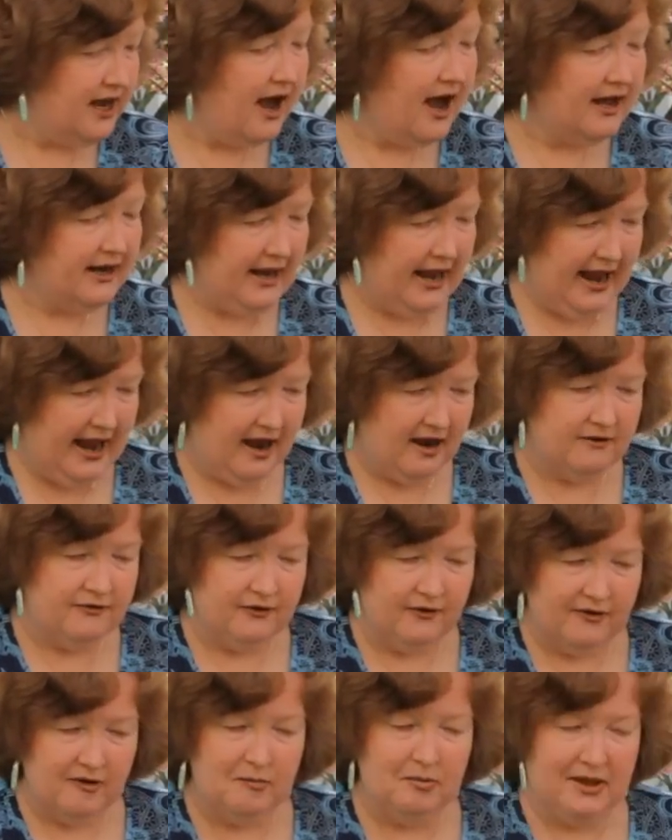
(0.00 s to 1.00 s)
got a
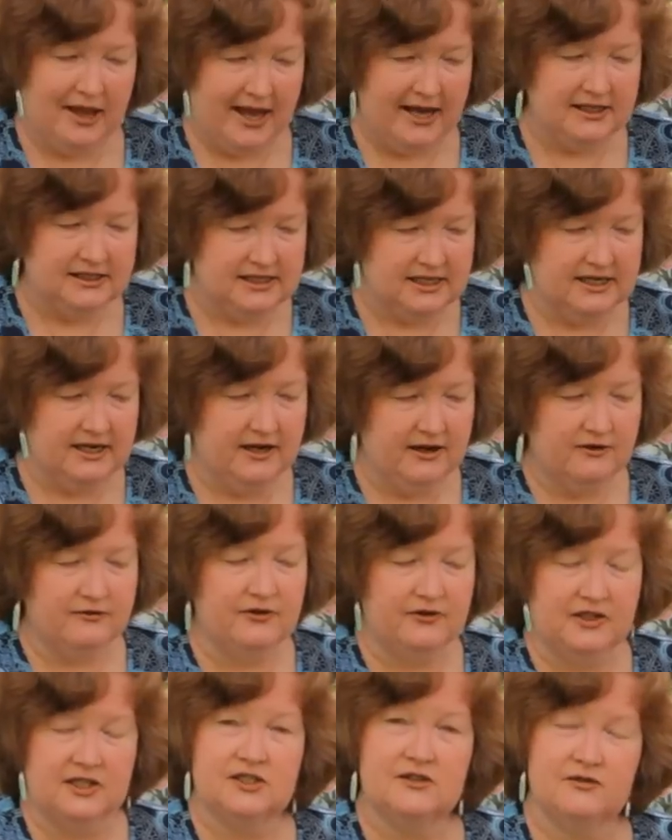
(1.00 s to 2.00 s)
handful of plants in here
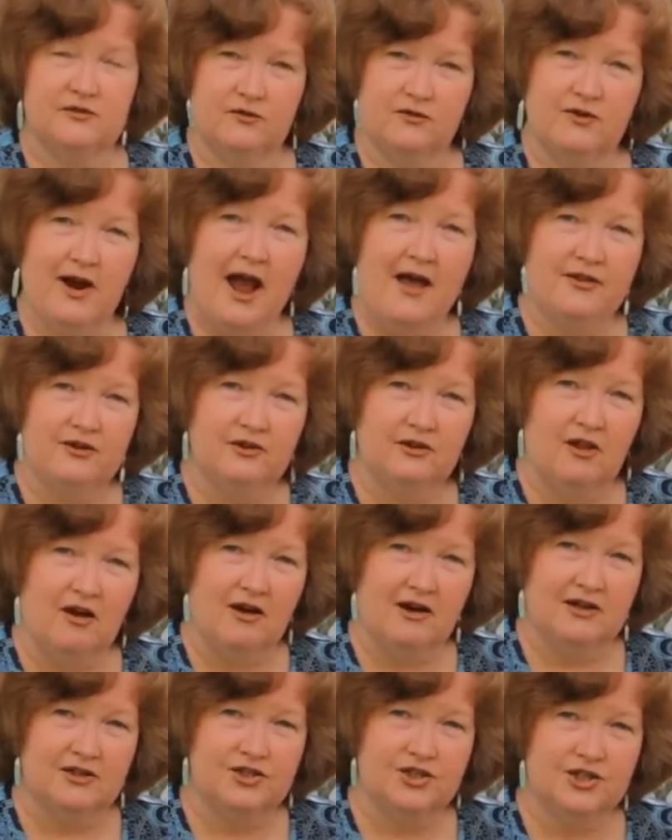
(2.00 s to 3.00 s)
for this rather
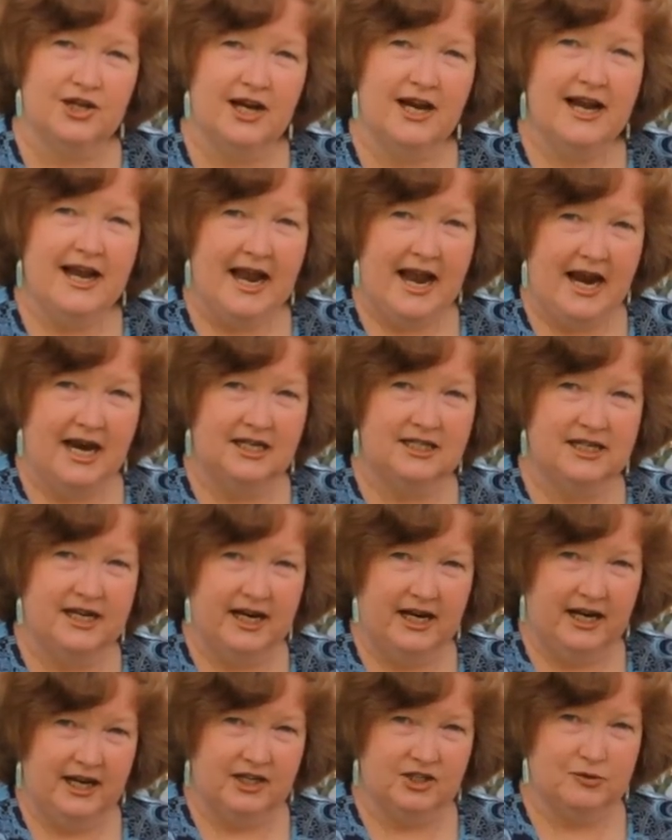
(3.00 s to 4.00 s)
large
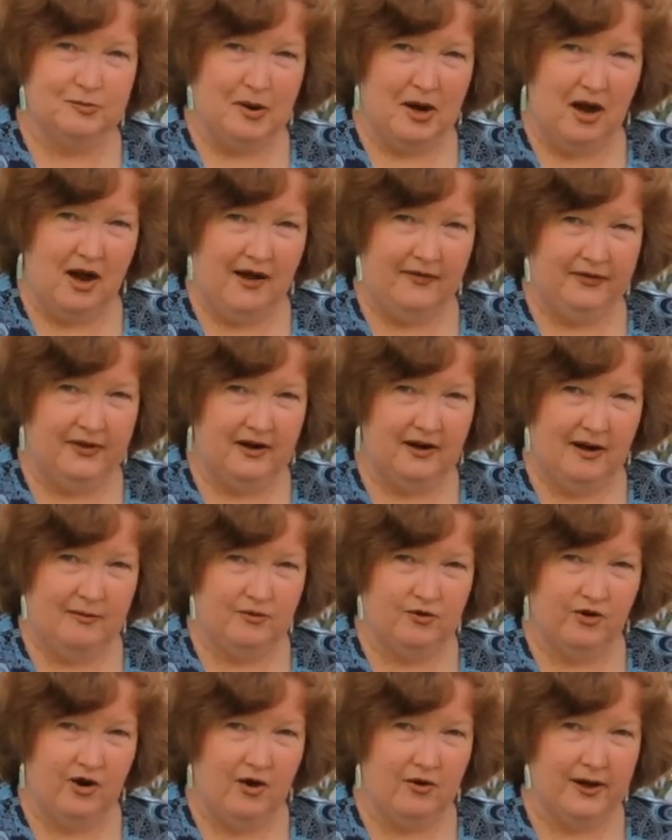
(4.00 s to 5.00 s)
18-inch pot that
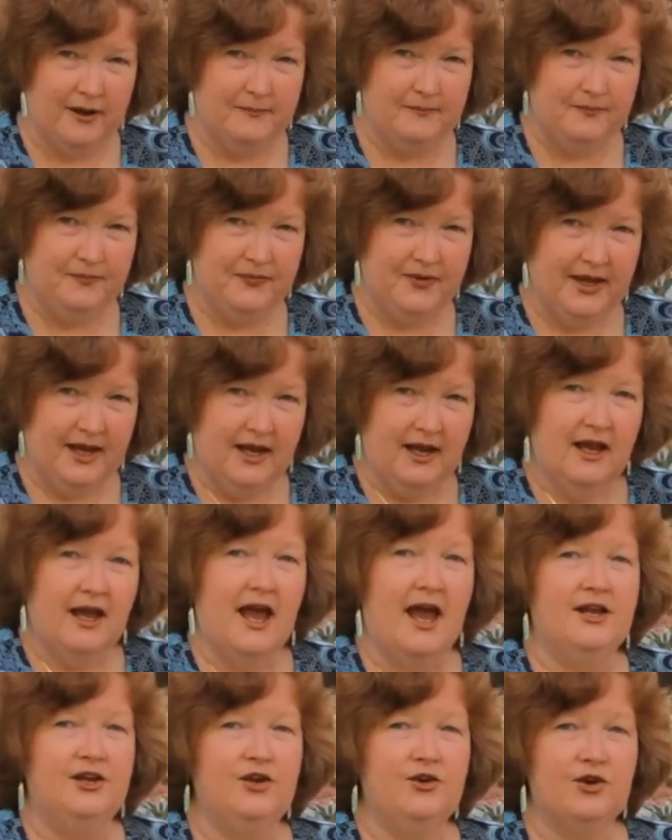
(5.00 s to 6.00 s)
I'm growing.
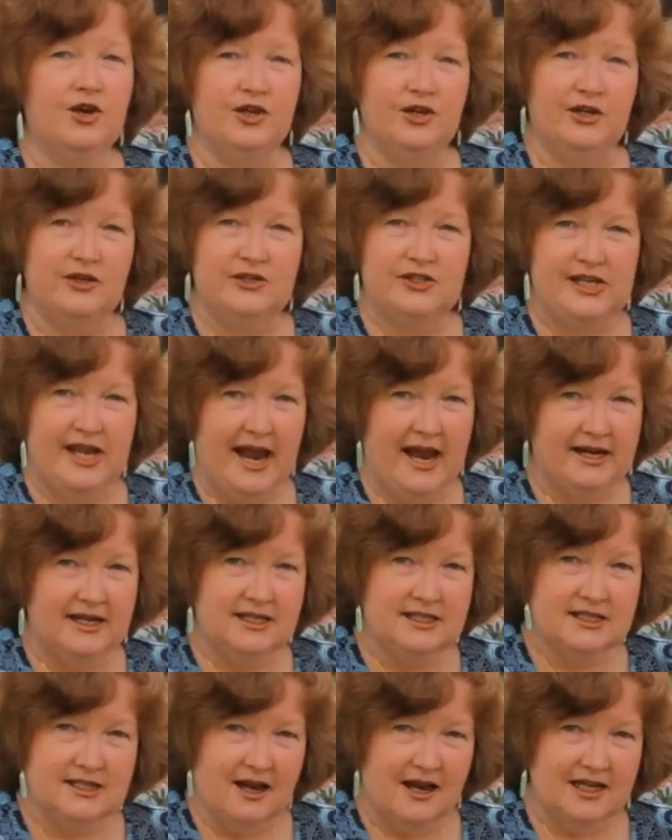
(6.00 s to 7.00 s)
And you can use
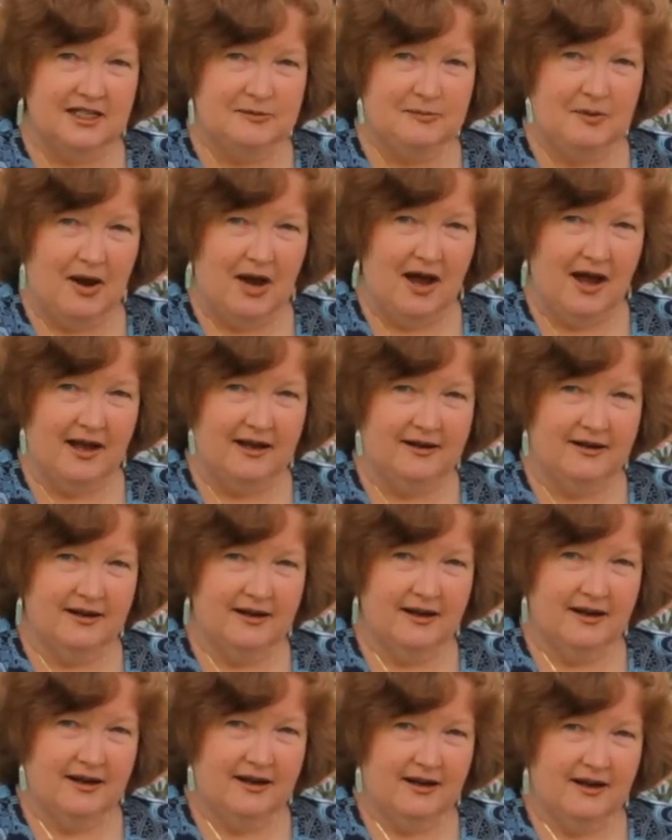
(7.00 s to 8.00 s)
any size pot,
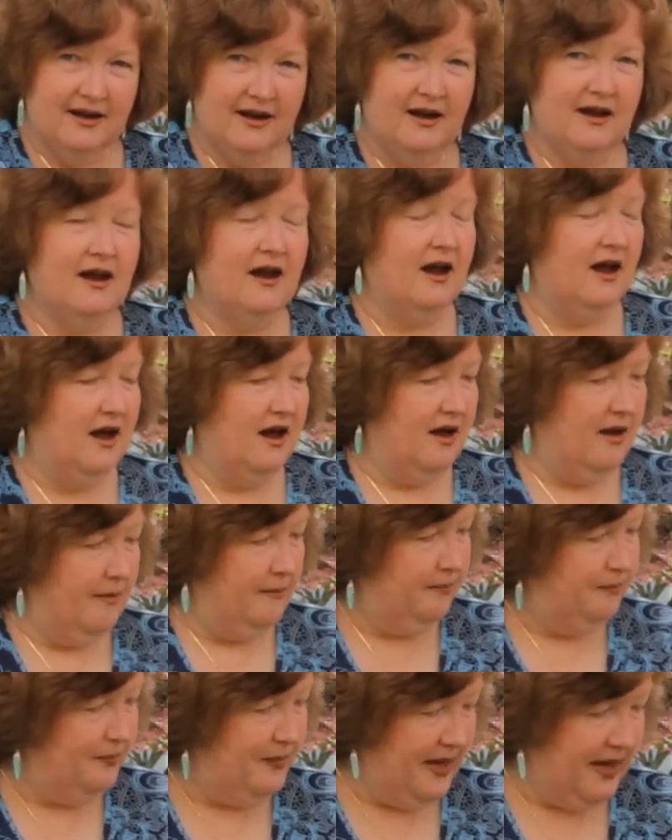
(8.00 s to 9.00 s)

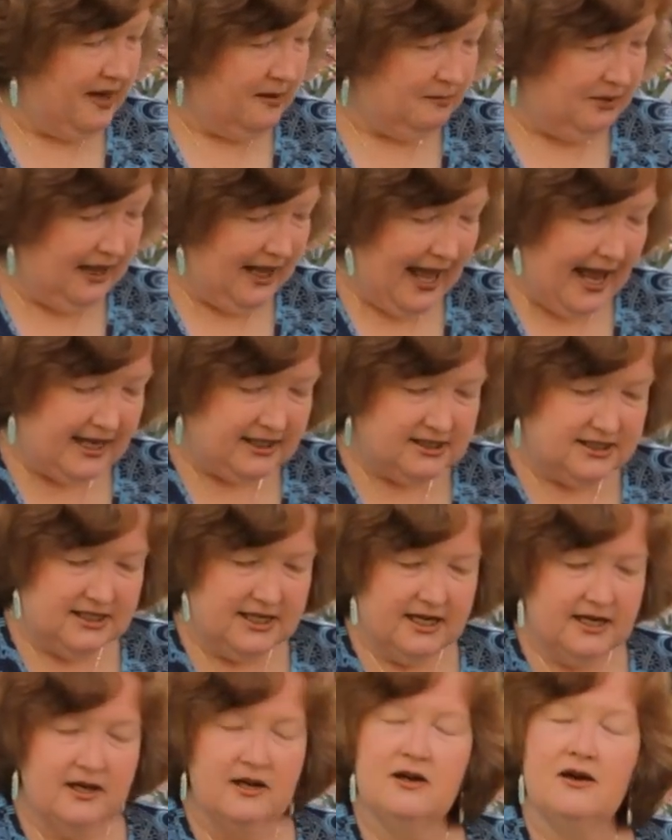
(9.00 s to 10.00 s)
be it
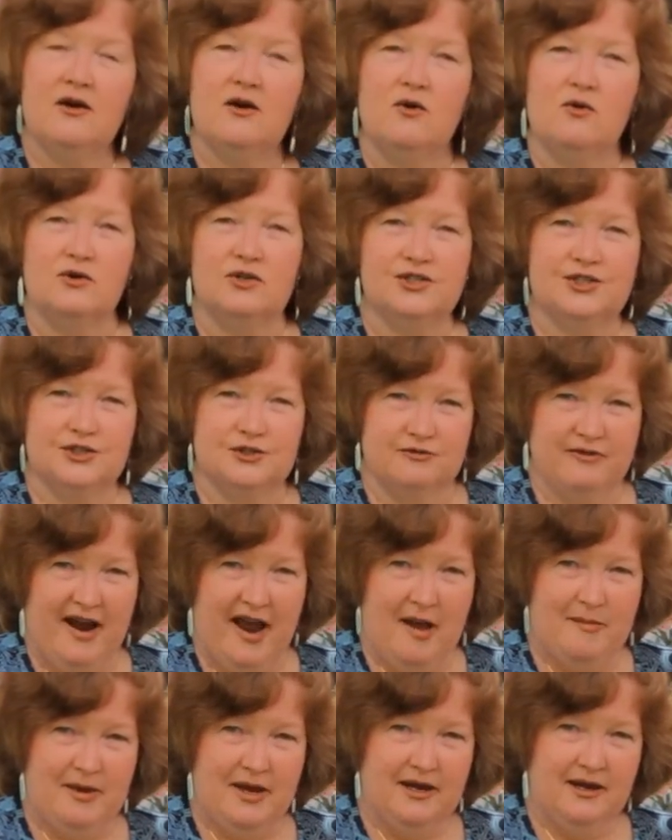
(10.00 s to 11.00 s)
plastic or
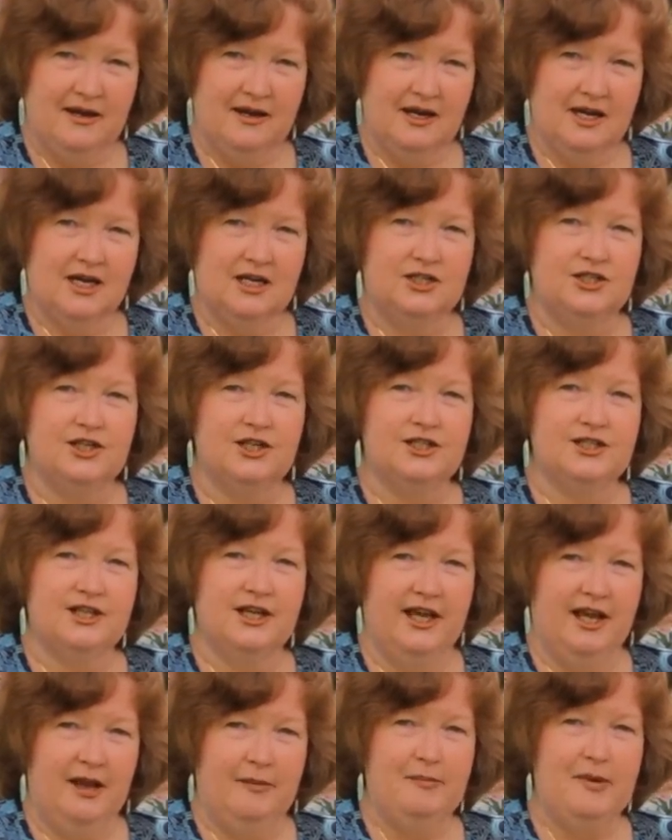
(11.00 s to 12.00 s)
ceramic. Just
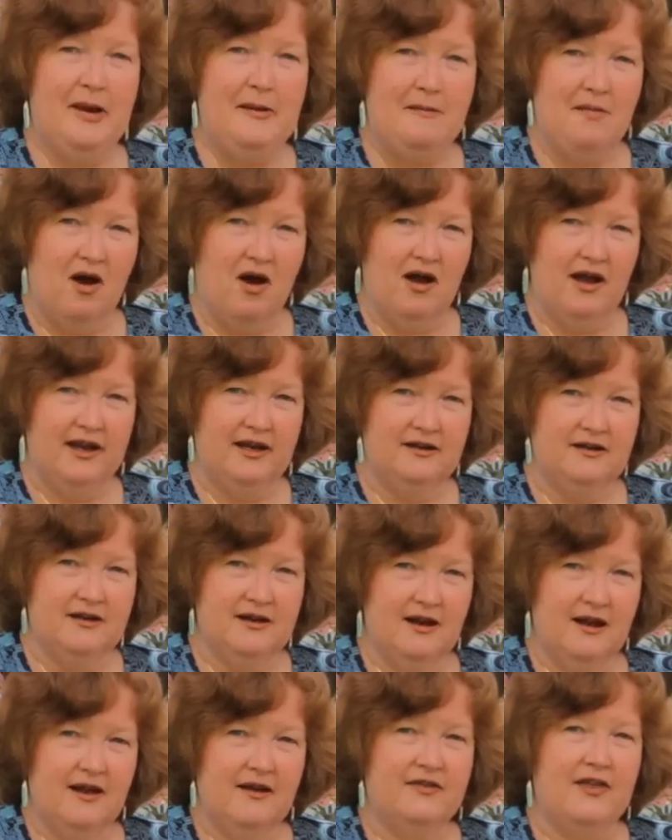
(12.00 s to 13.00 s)
keep in mind
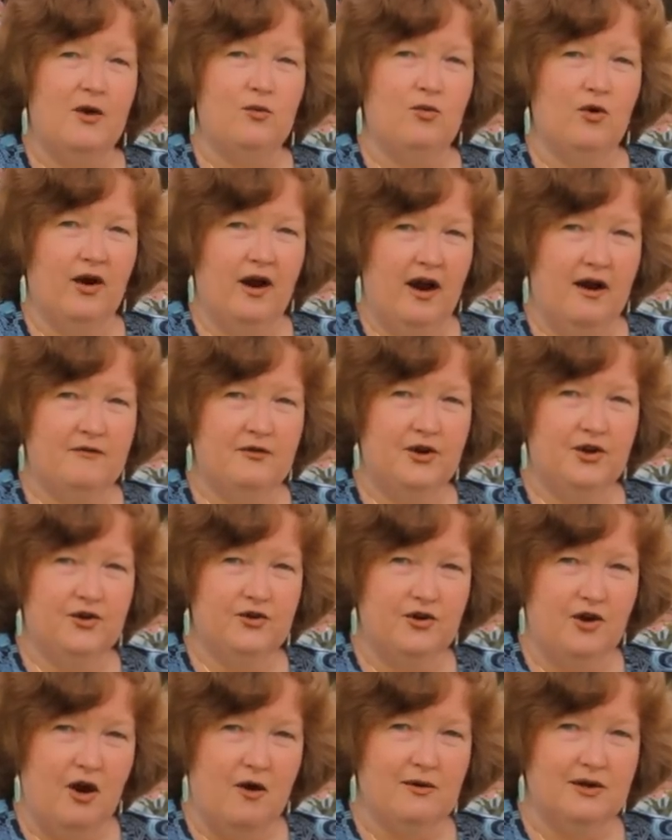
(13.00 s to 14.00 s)
that wherever
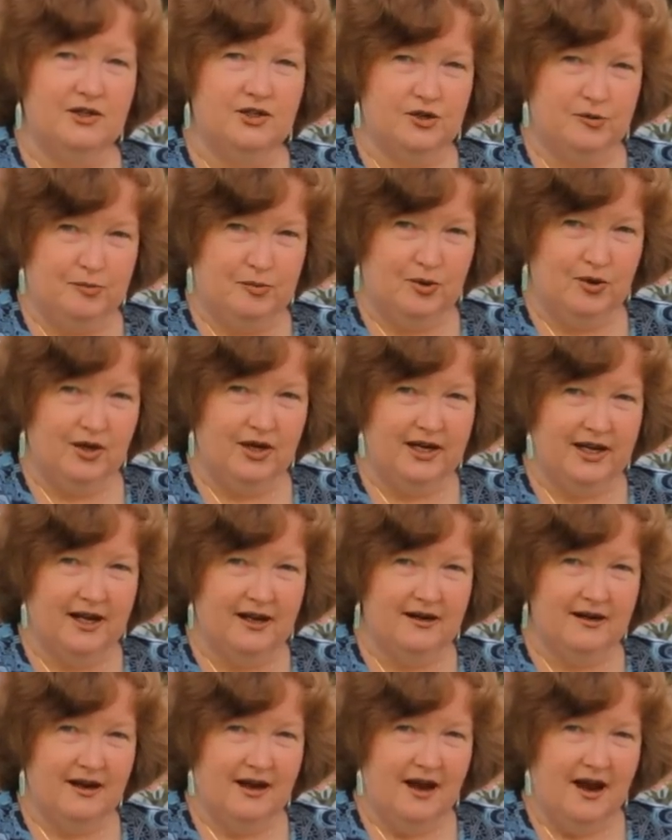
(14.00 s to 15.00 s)
you're going to put
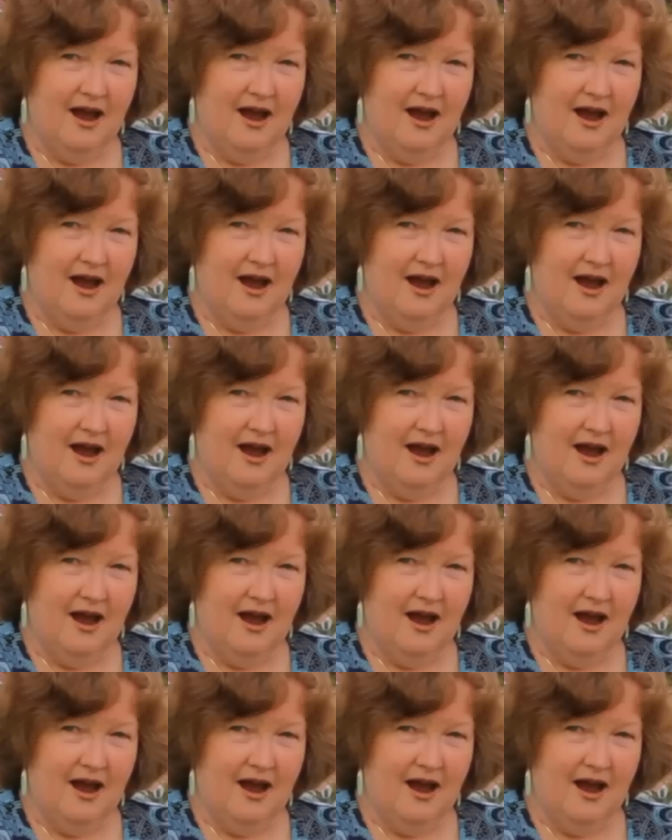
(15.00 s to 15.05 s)
it,